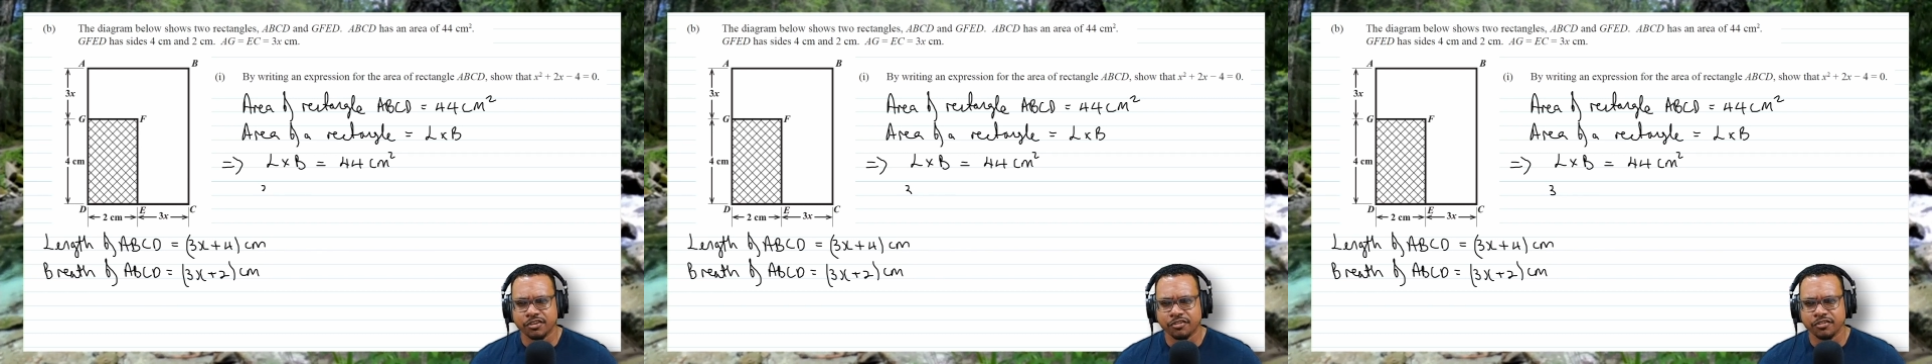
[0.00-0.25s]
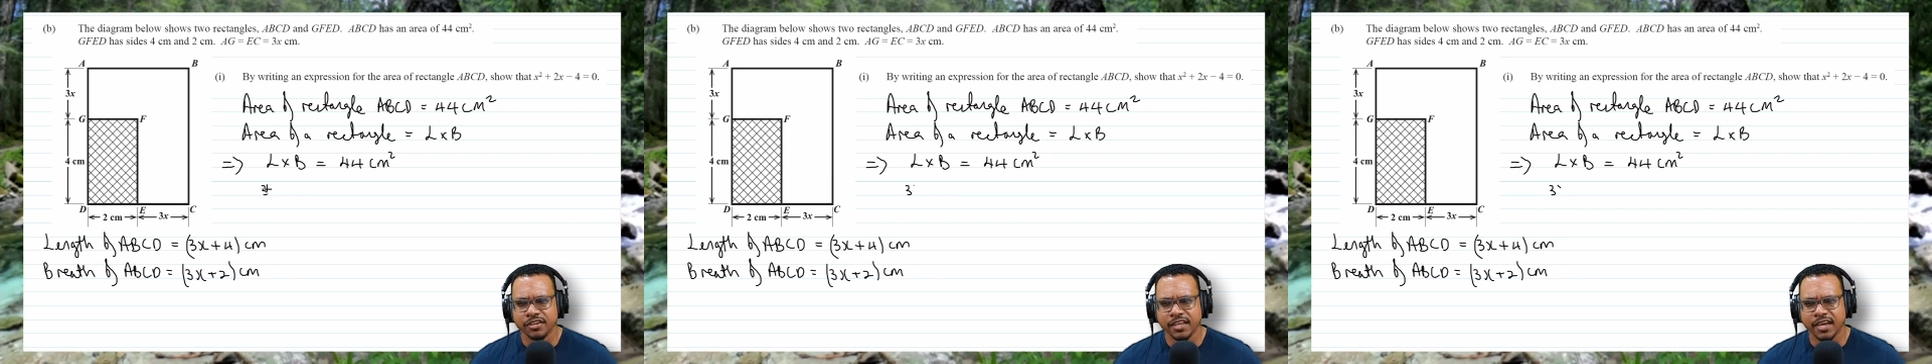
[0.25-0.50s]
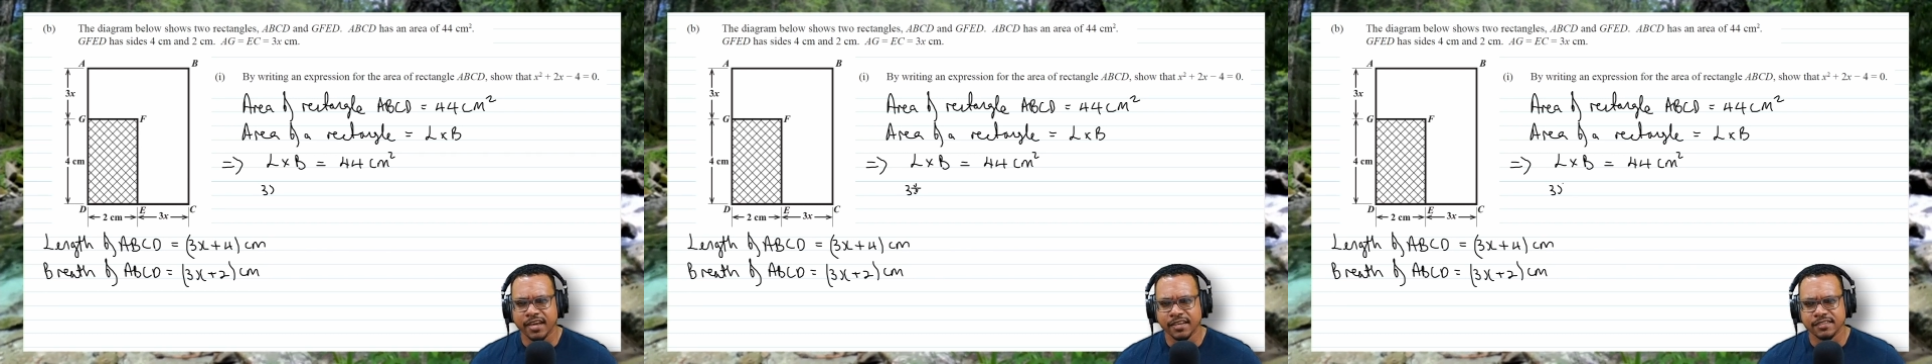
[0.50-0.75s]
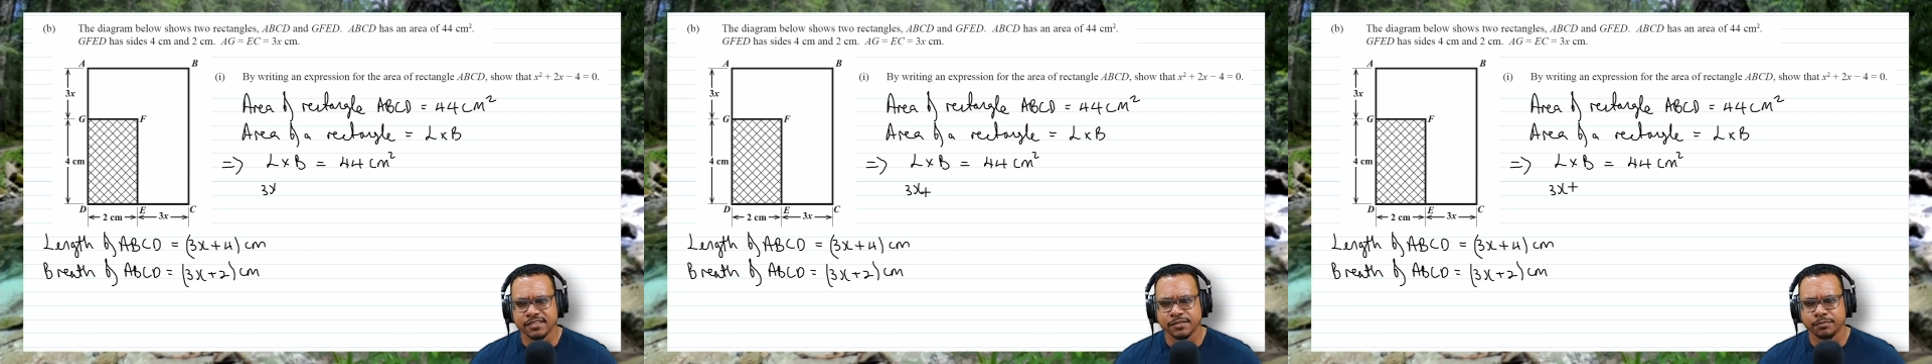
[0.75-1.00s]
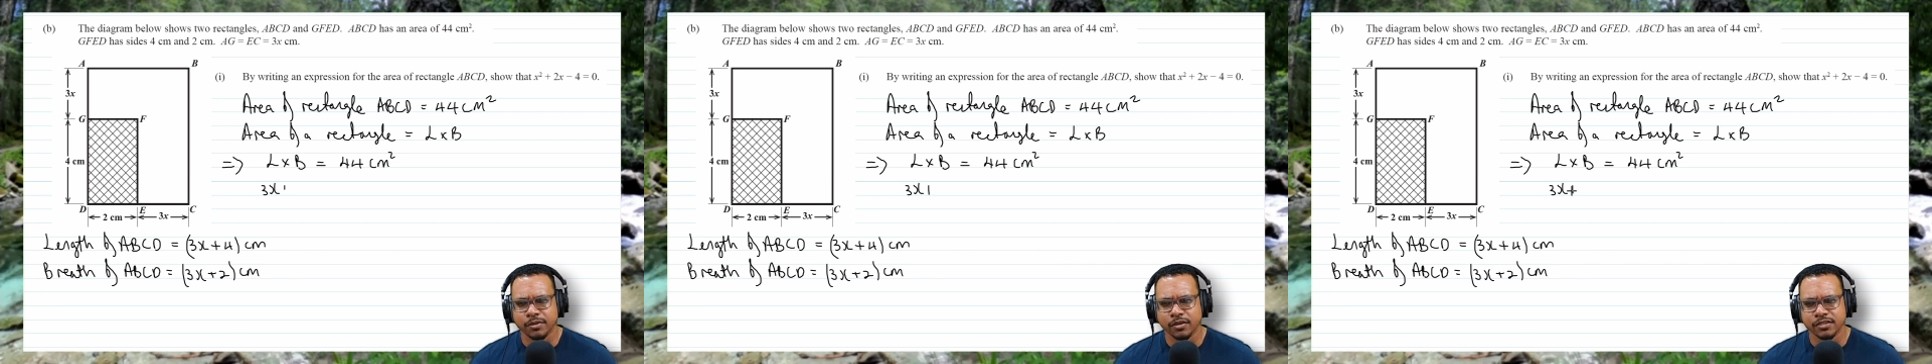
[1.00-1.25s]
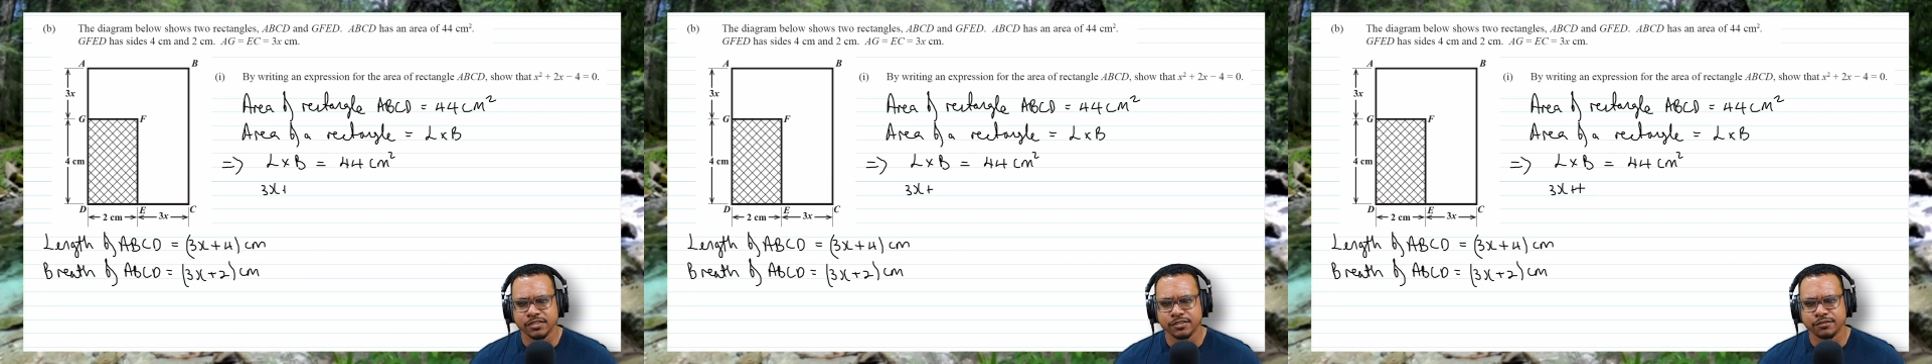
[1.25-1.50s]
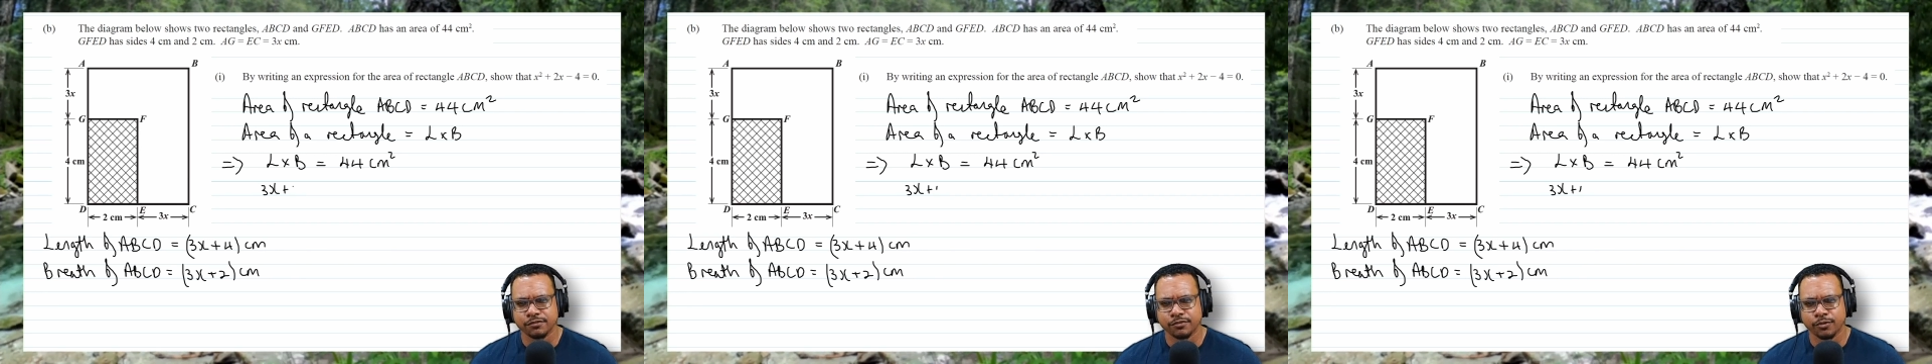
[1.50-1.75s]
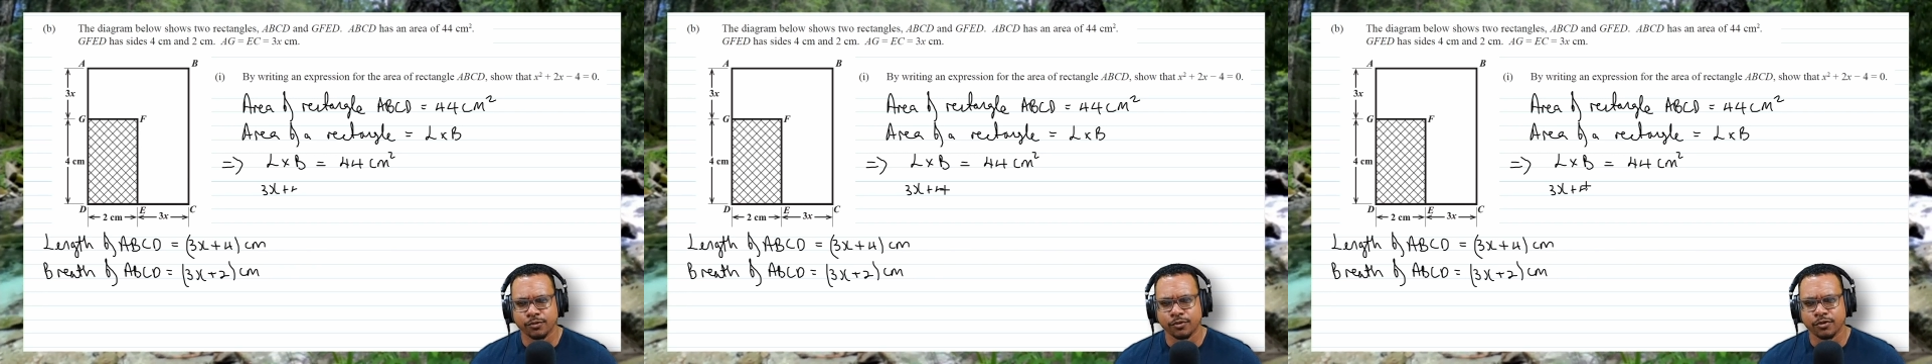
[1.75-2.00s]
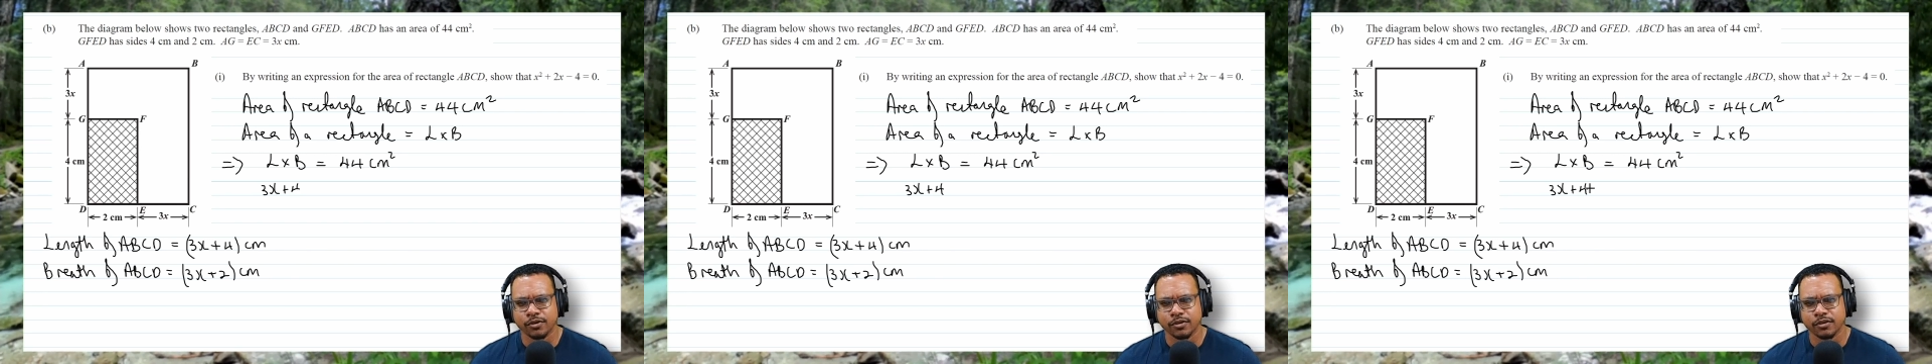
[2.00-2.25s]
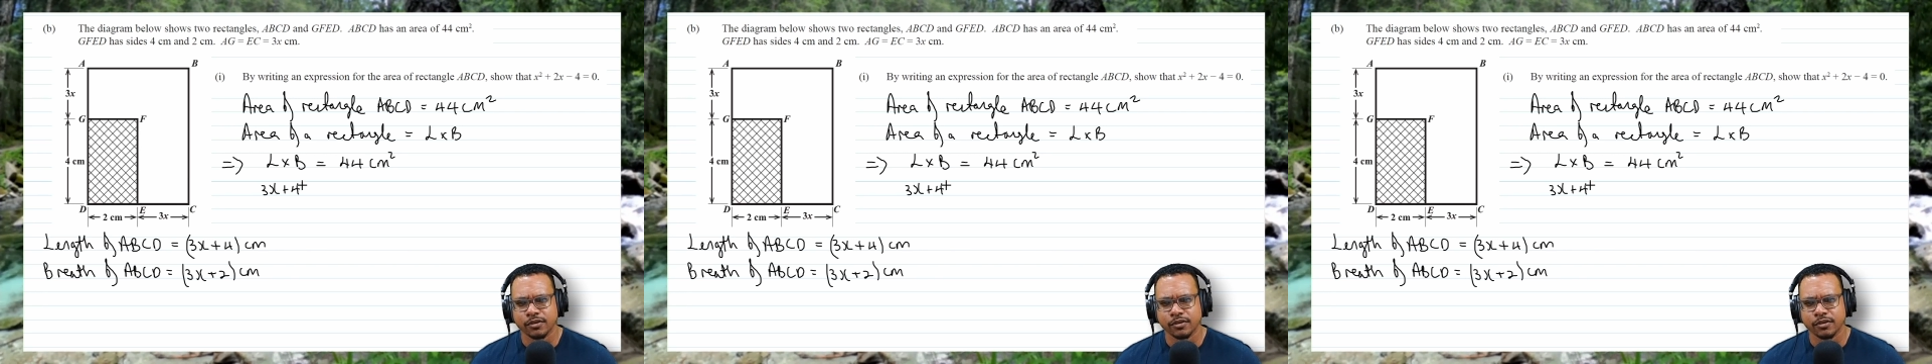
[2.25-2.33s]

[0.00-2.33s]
3x plus 4